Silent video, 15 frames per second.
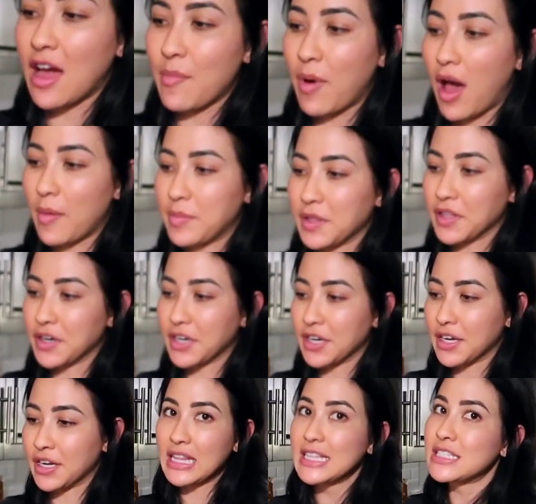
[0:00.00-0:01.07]
not
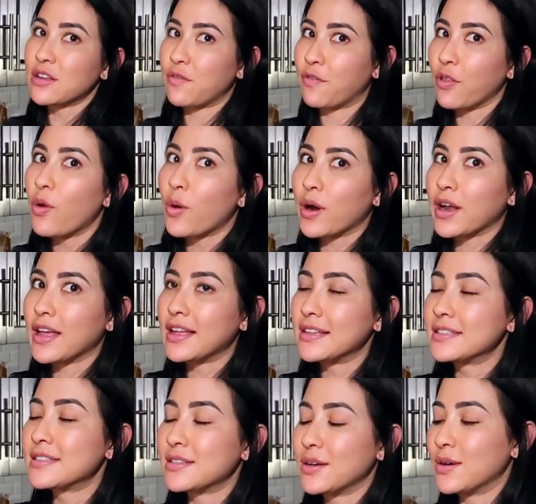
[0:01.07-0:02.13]
popular, at least in
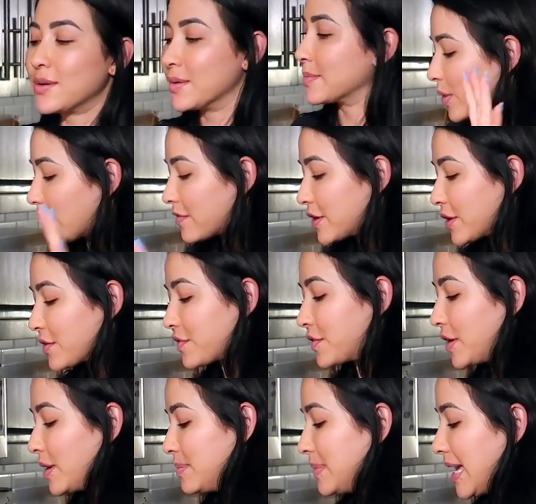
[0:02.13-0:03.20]
Florida. So wherever you're
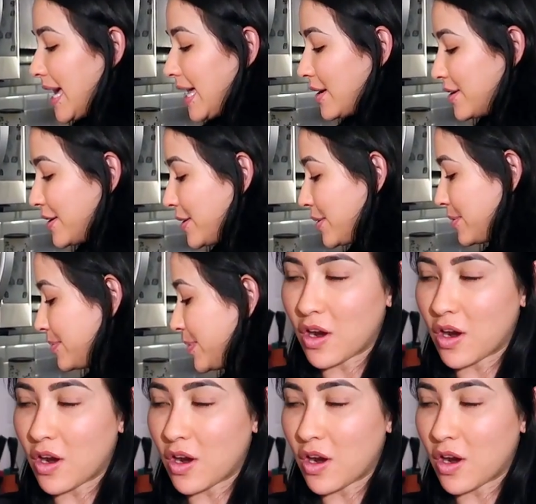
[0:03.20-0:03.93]
from, I don't know.